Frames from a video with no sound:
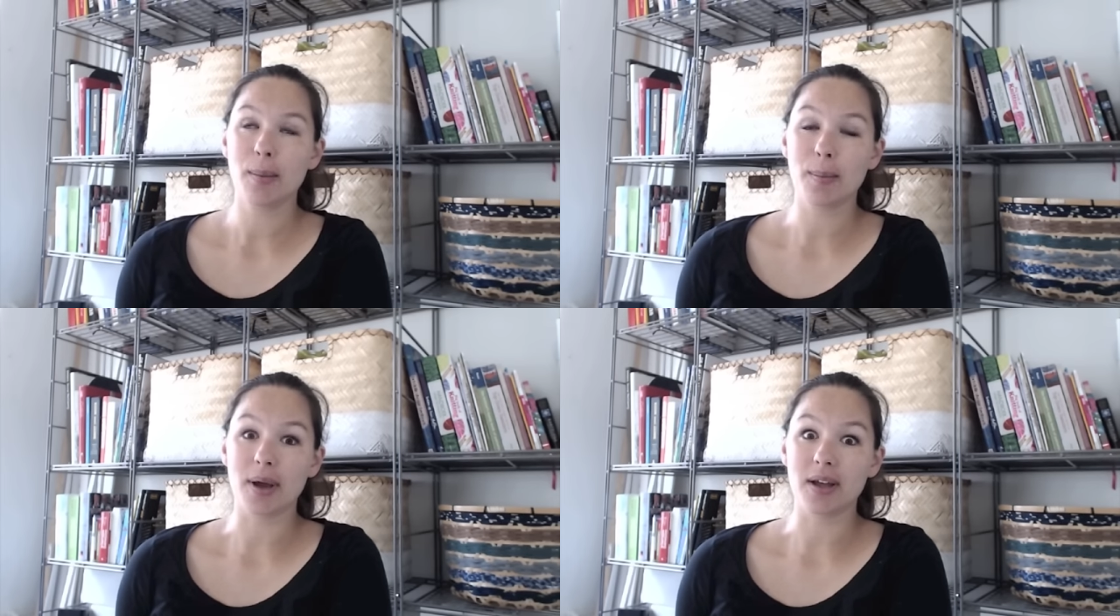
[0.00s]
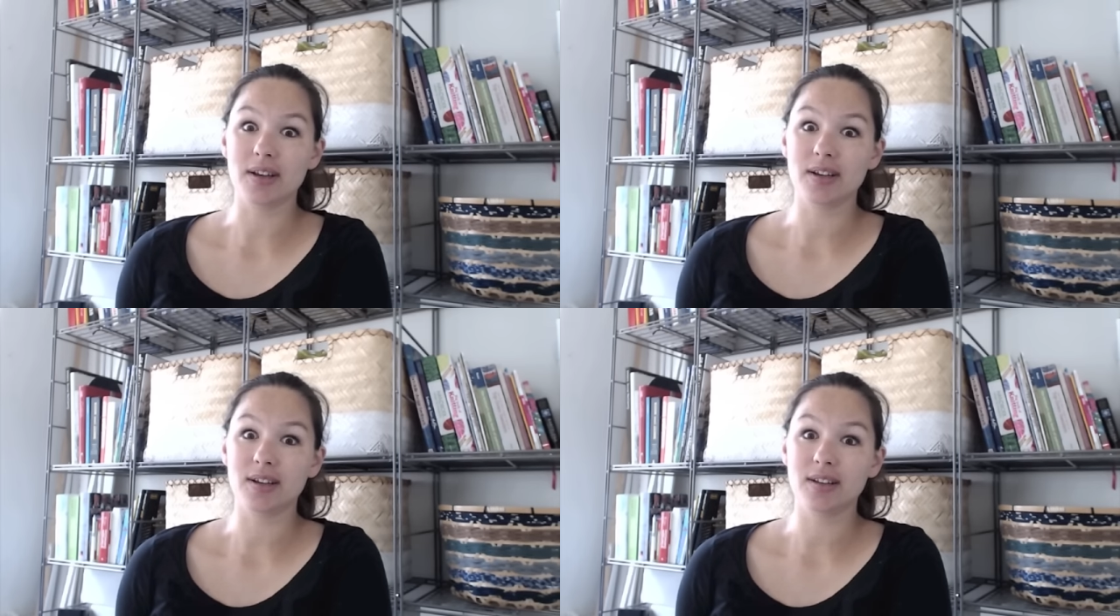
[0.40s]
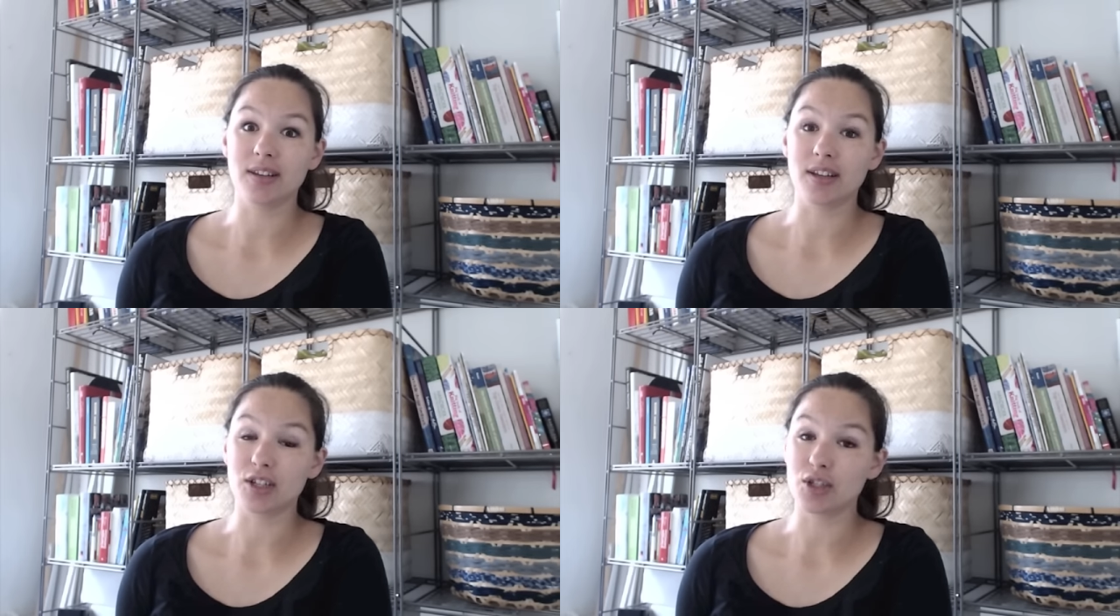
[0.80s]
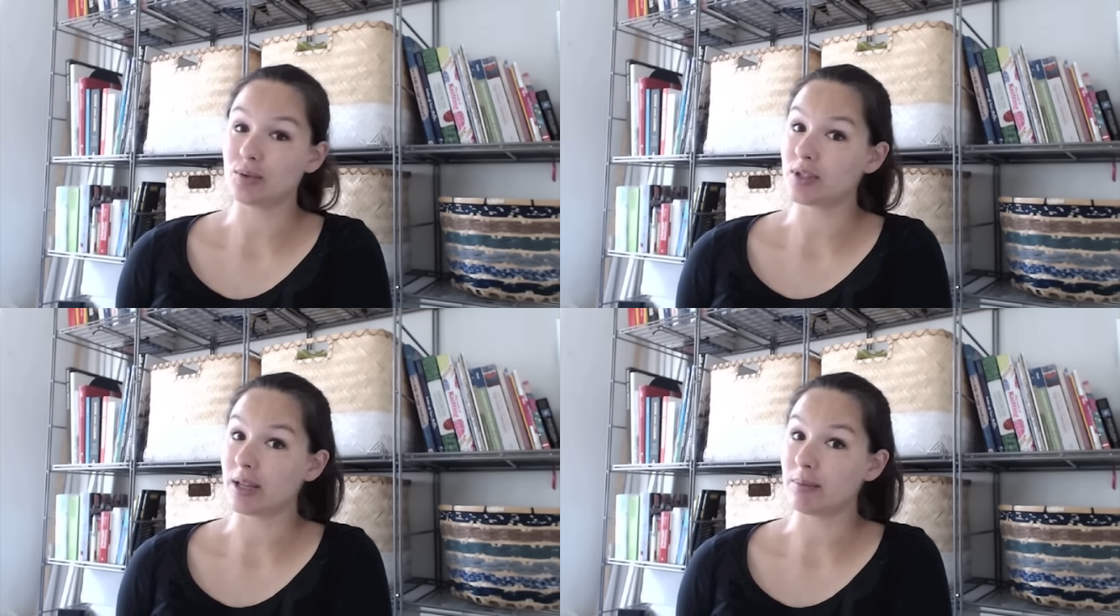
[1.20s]
but the
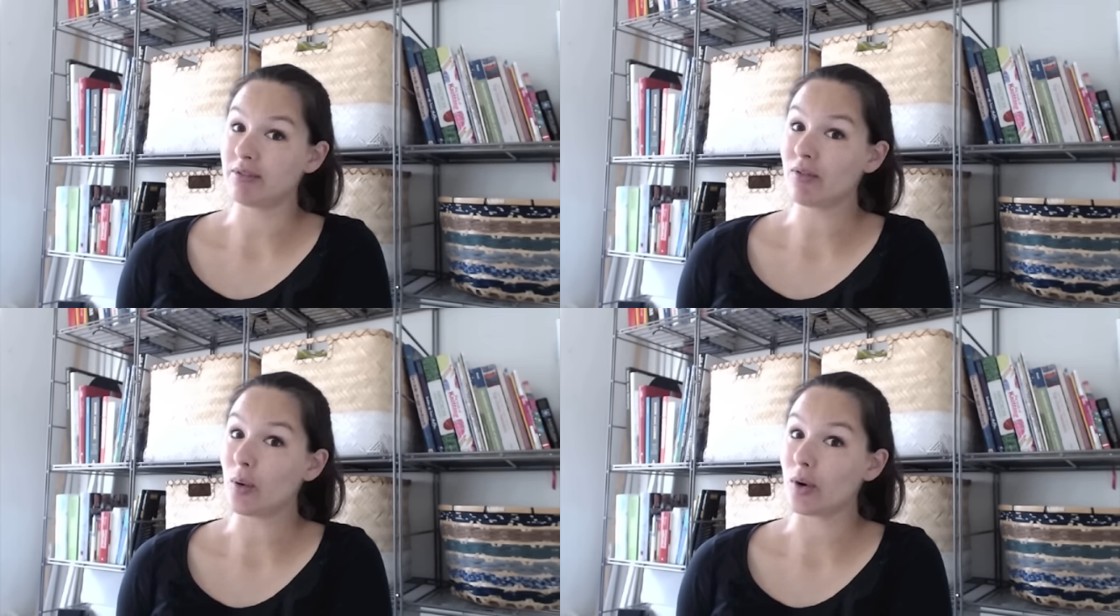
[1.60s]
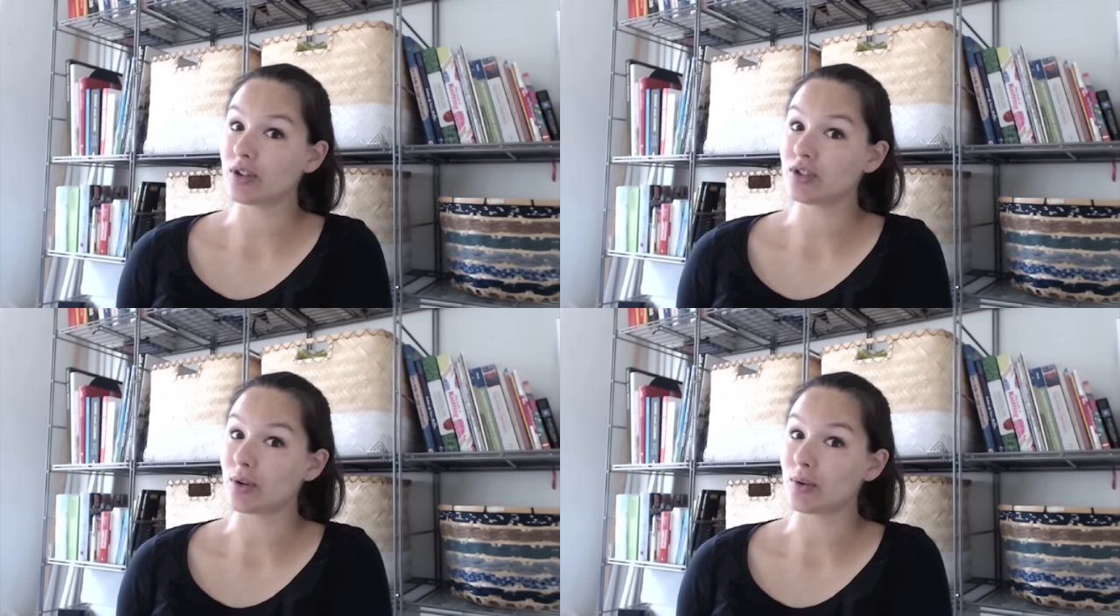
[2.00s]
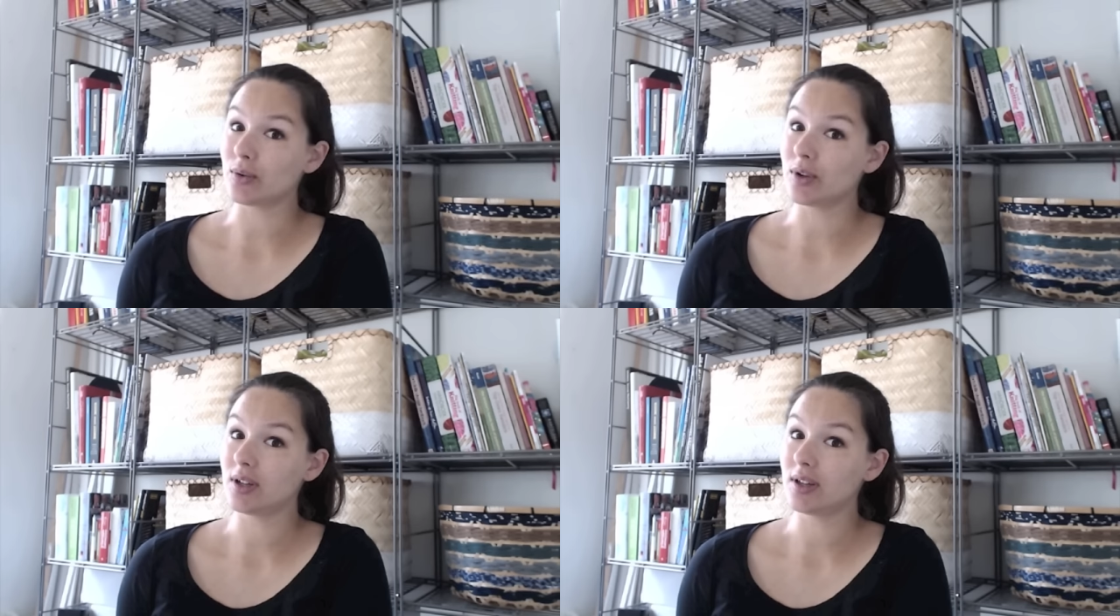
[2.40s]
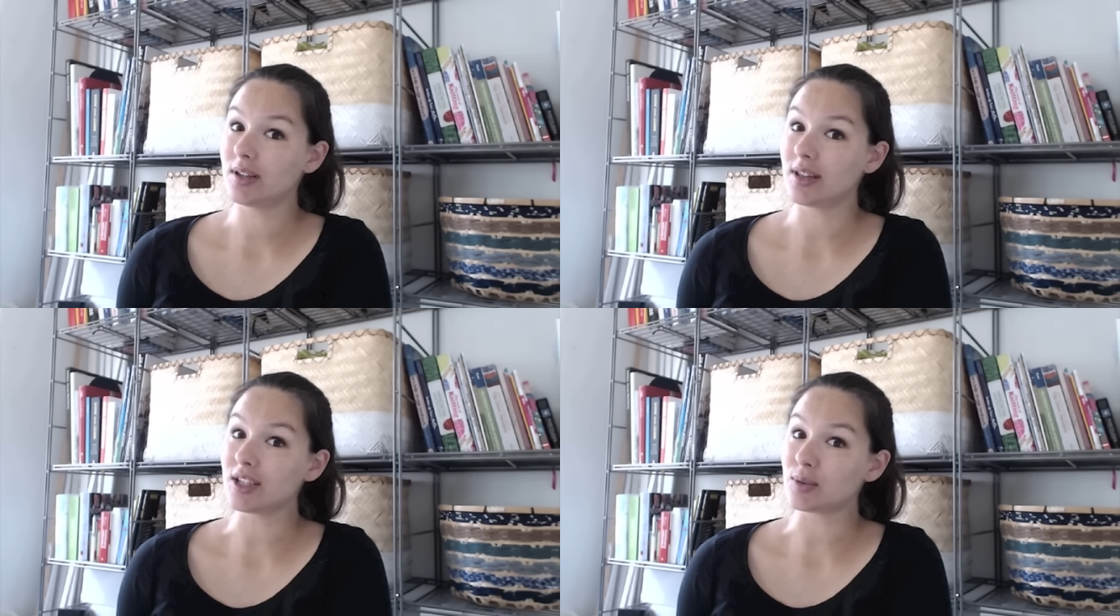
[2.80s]
Tuesday before, so
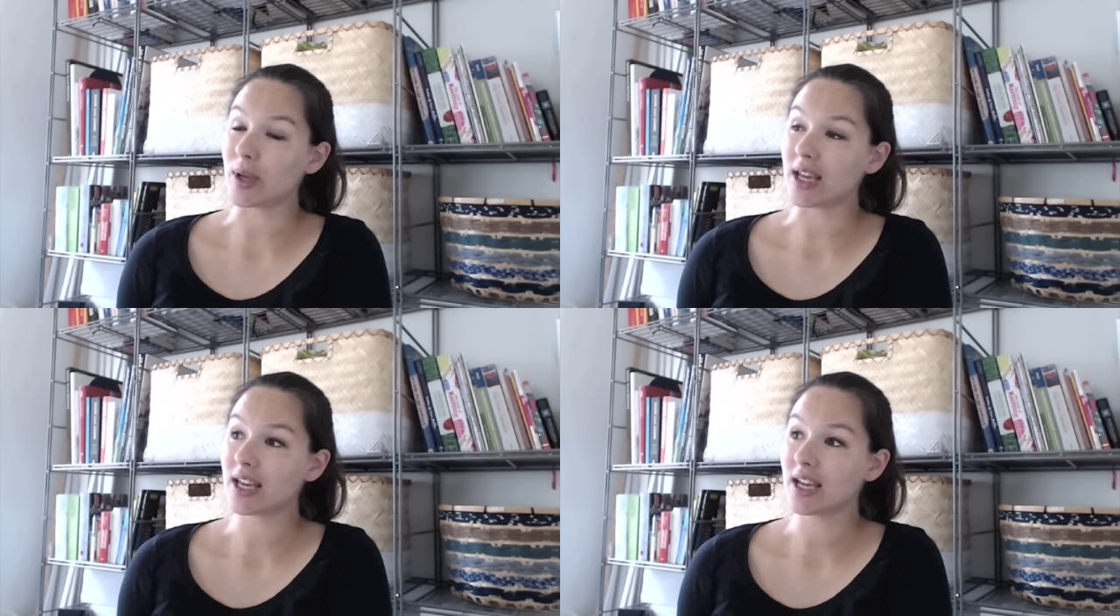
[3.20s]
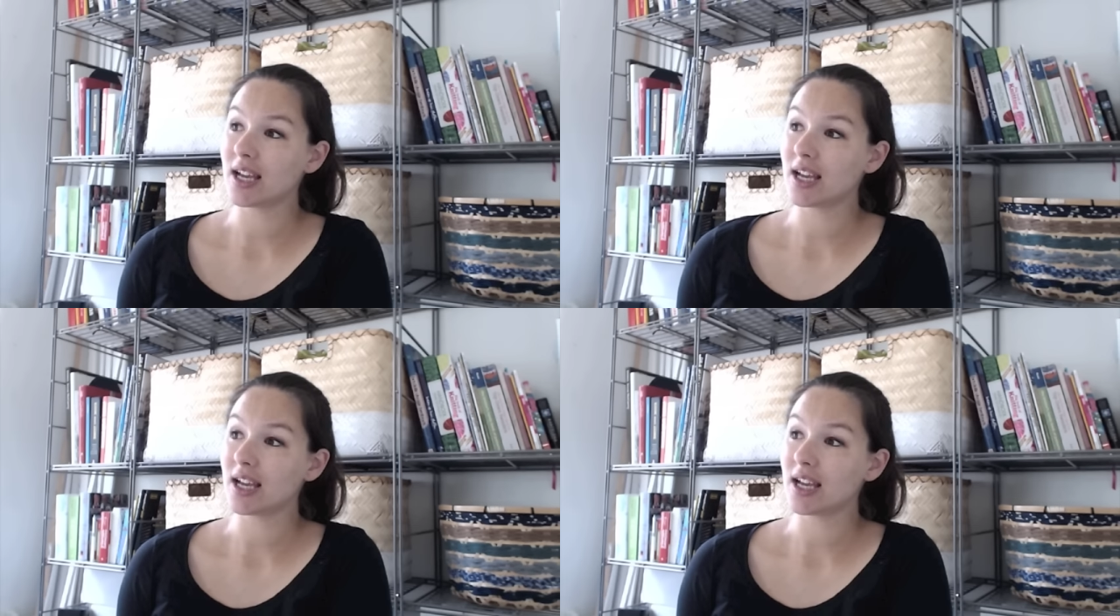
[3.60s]
last week,